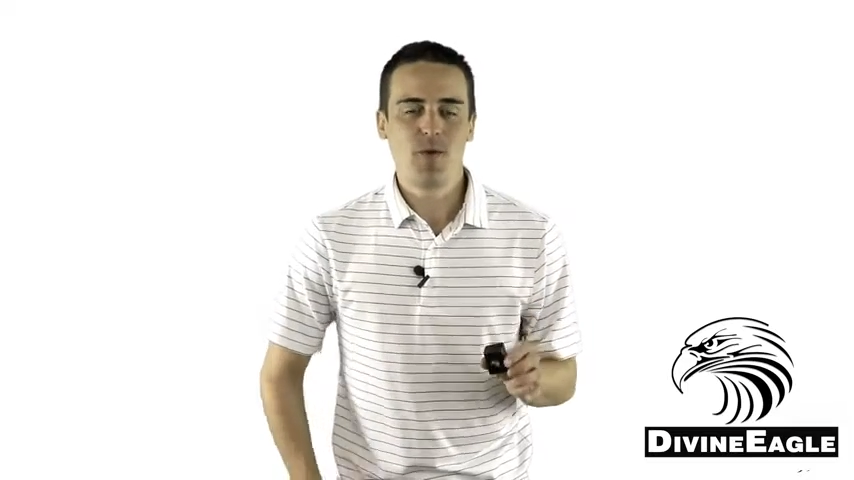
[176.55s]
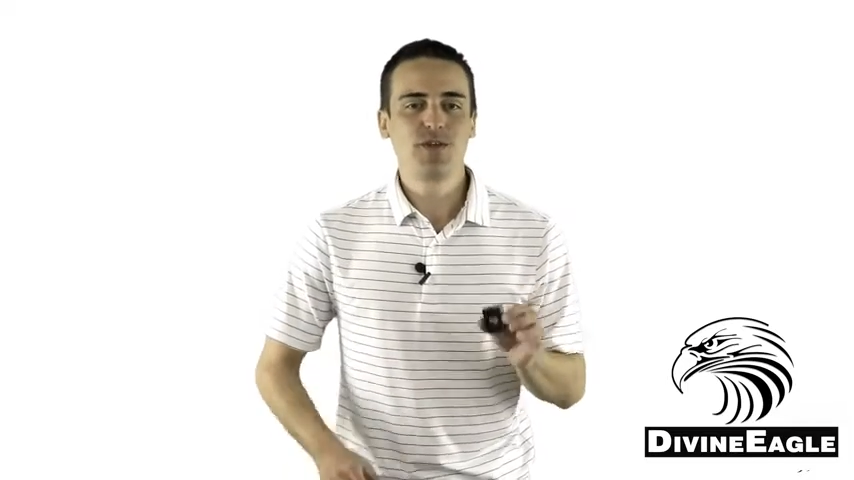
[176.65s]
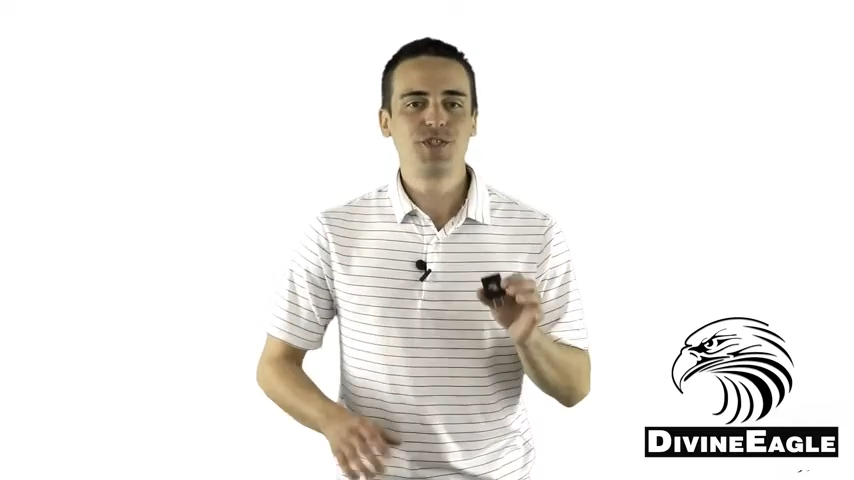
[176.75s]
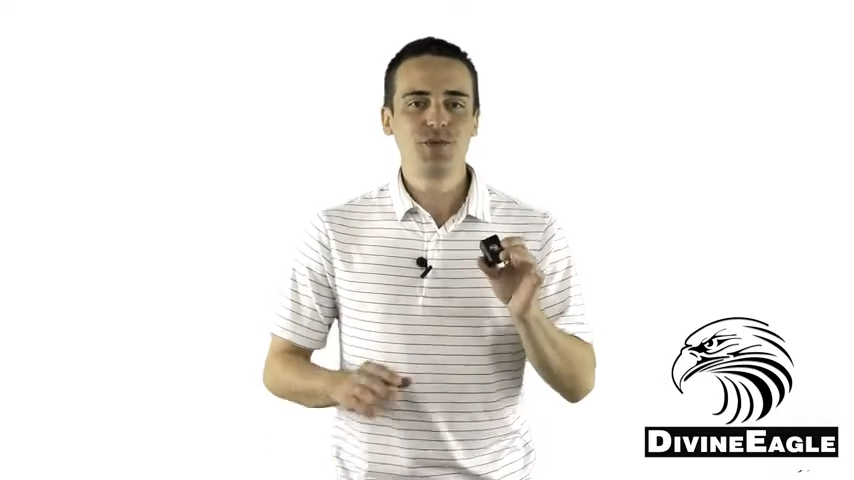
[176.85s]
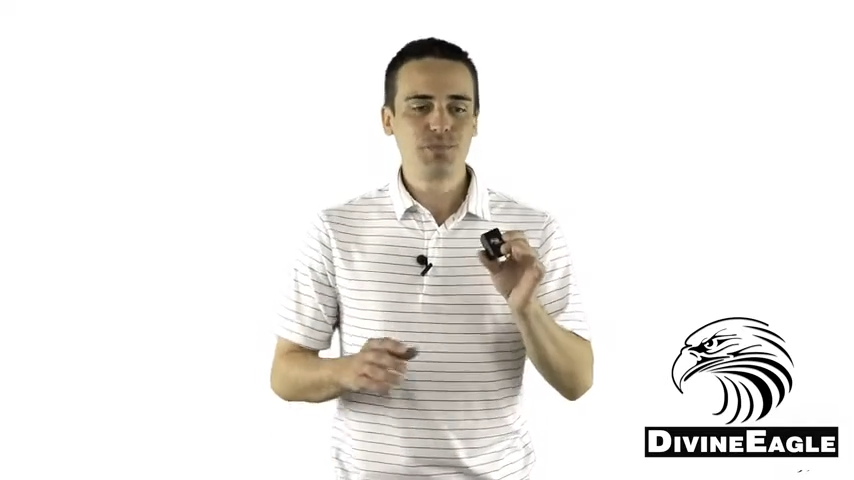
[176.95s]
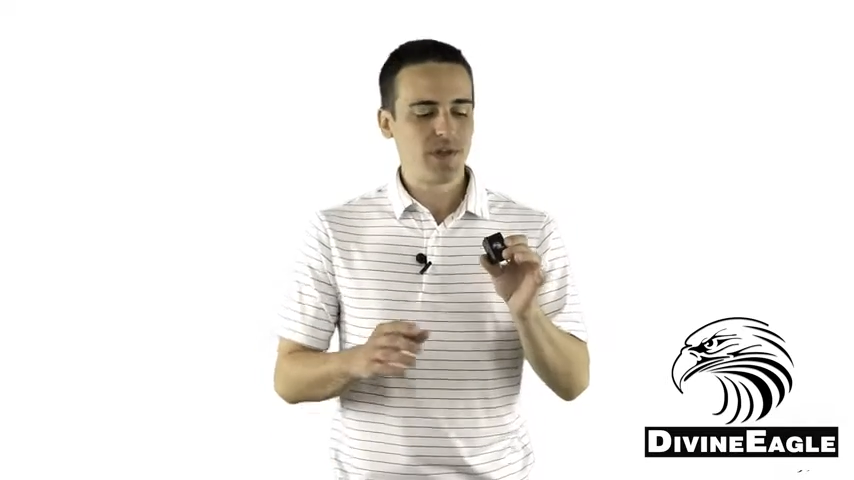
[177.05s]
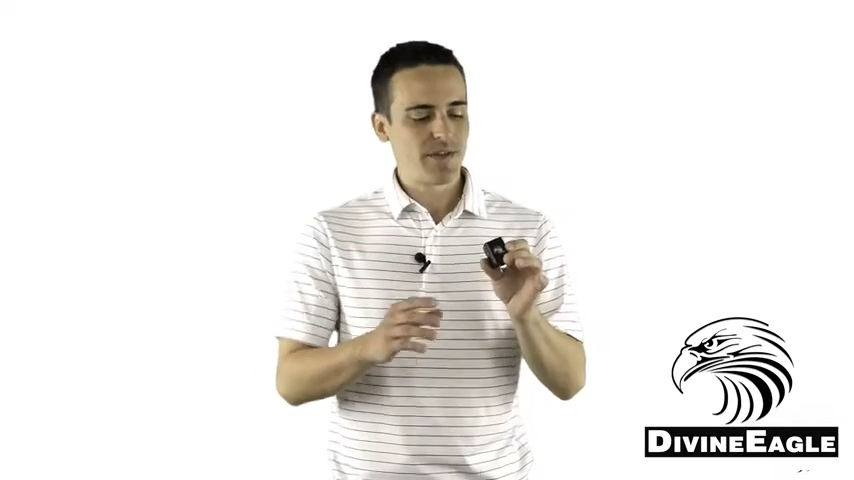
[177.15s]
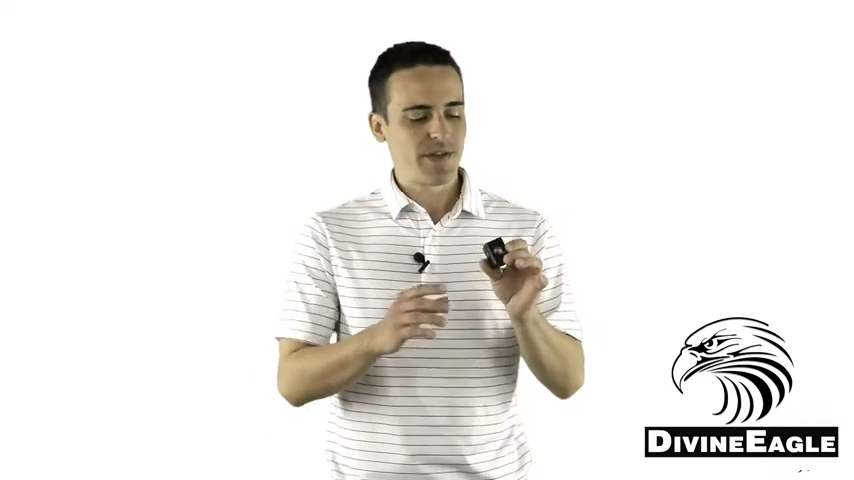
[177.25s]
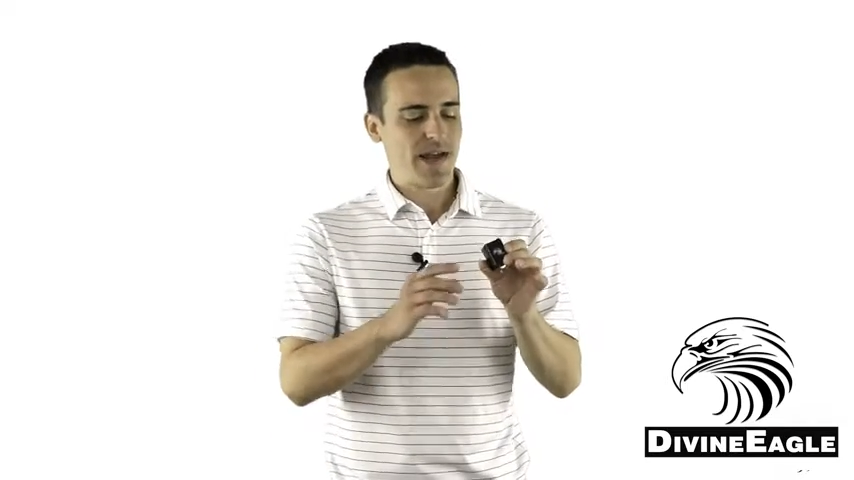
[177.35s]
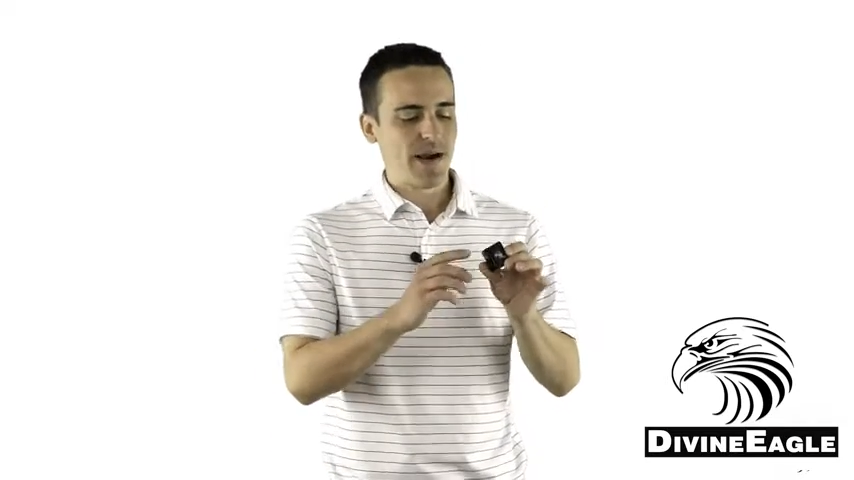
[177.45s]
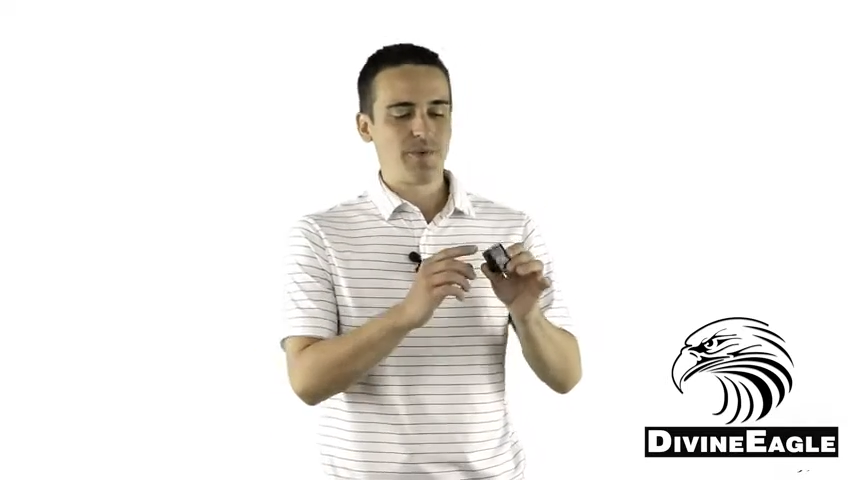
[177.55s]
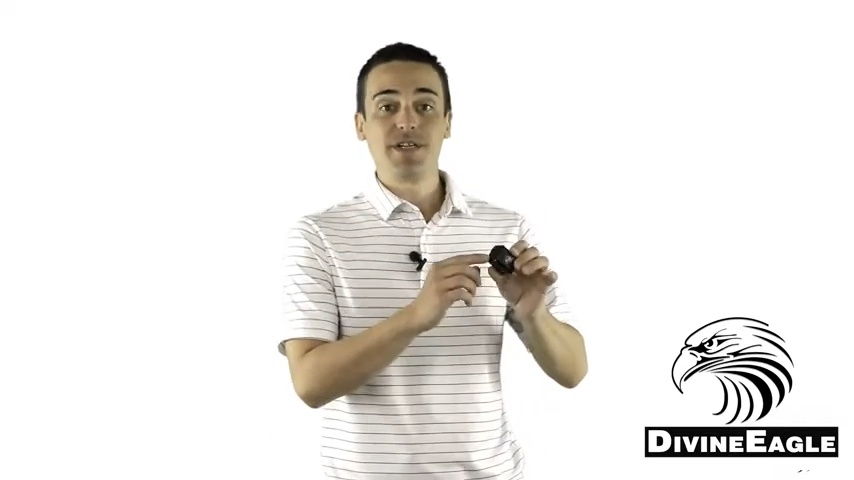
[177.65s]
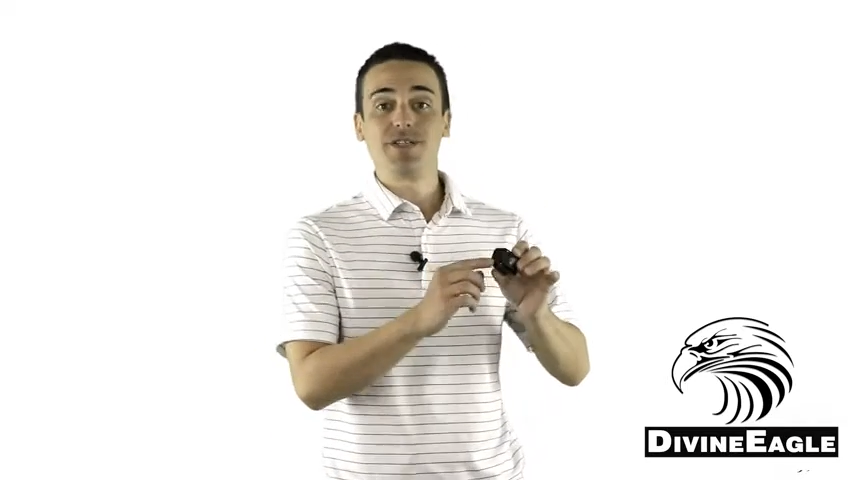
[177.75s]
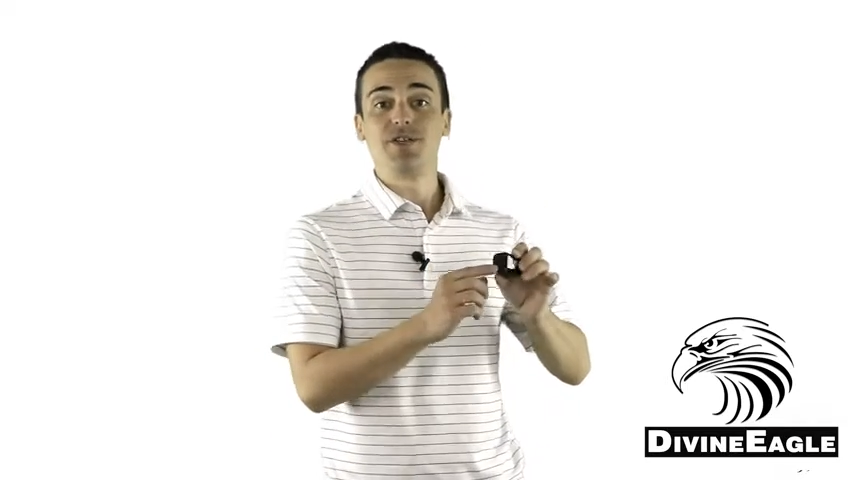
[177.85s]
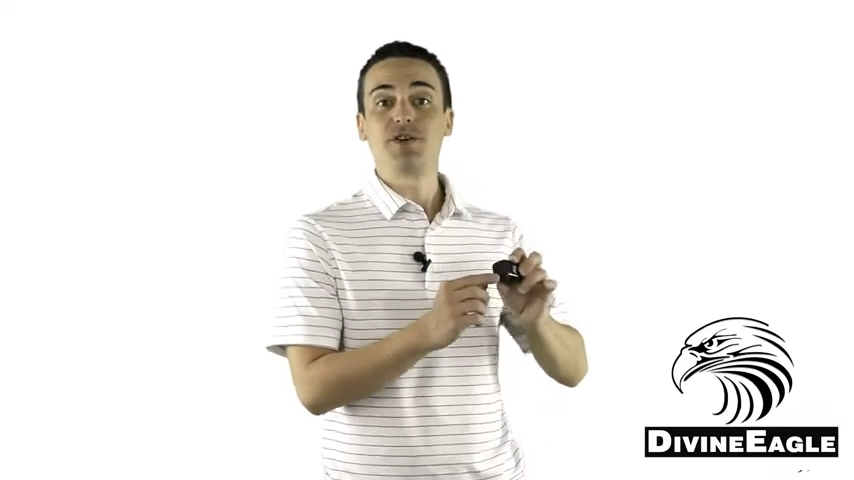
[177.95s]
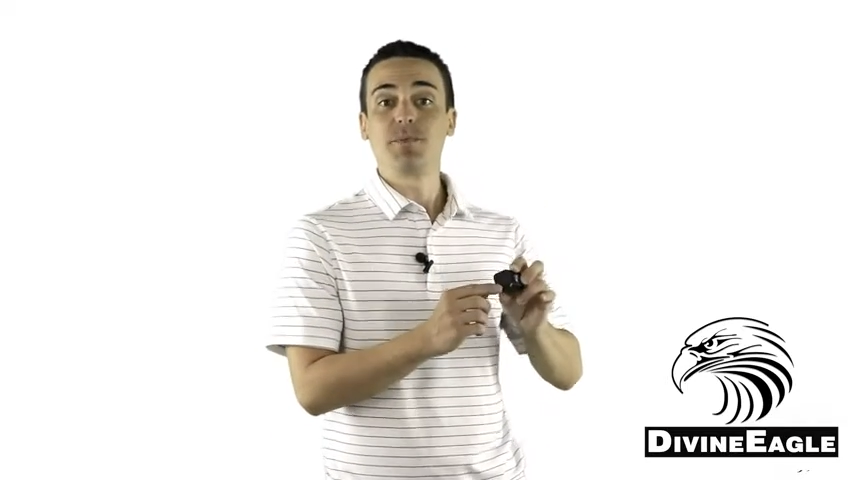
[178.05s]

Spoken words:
Once you plug the camera into your